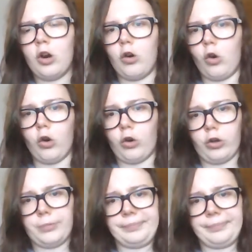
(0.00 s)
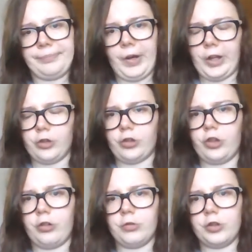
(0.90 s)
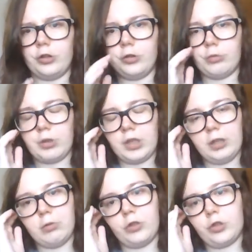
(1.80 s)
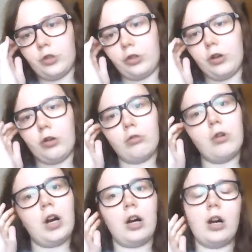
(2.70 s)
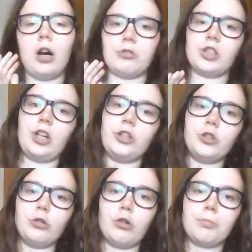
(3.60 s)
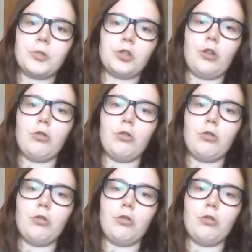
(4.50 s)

or I don't know, you really want to go outside Europe, so